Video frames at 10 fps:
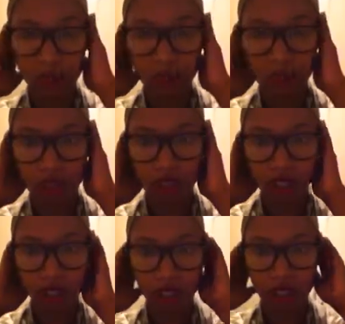MOS was
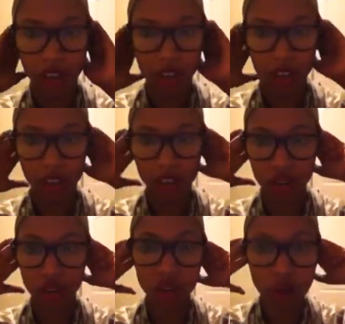cleared, like a
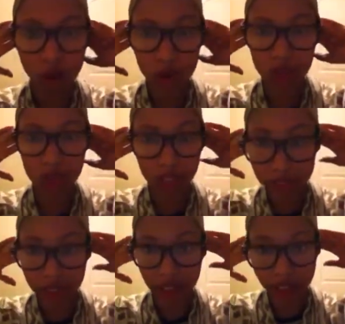good 2 hours
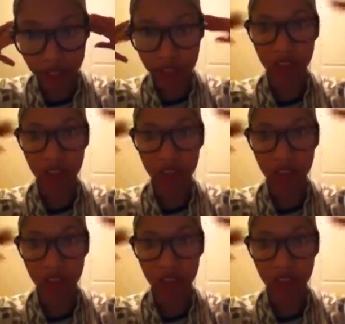later,